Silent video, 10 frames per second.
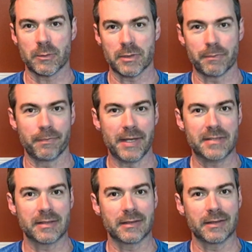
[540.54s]
was
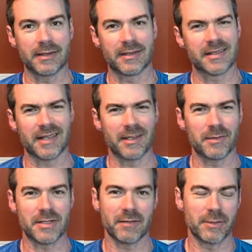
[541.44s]
basically the same
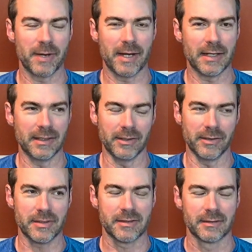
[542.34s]
as everybody
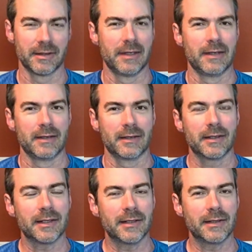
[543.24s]
else.
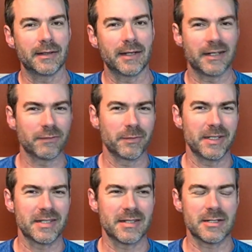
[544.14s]
And that never made
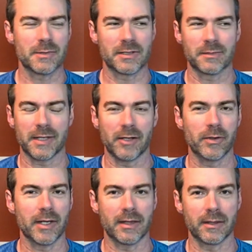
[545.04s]
sense to me, because I'm like,
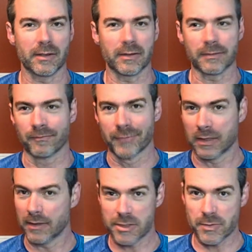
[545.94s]
okay, their
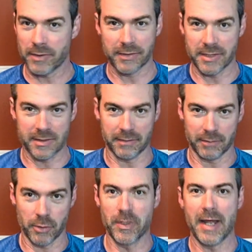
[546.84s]
cholesterol doesn't
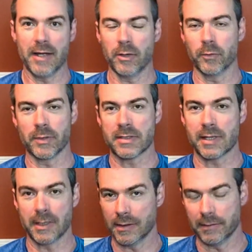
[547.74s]
go down once
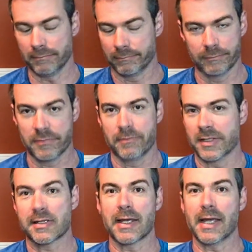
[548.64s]
they hit,
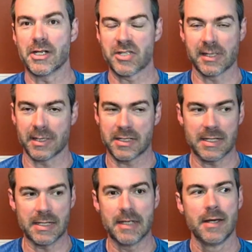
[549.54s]
let's say, age
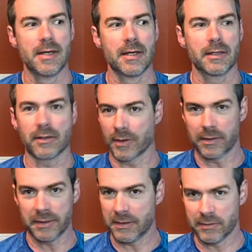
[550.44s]
60. Their
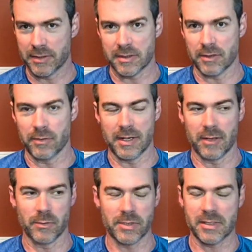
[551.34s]
LDL doesn't go
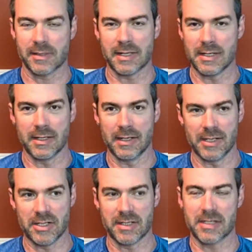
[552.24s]
down once they hit
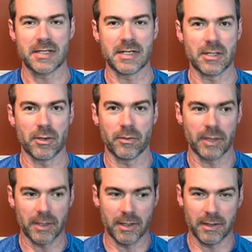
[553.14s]
age 60.
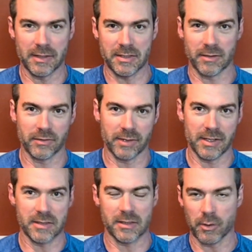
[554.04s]
None of these other
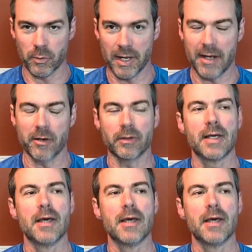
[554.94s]
things go down.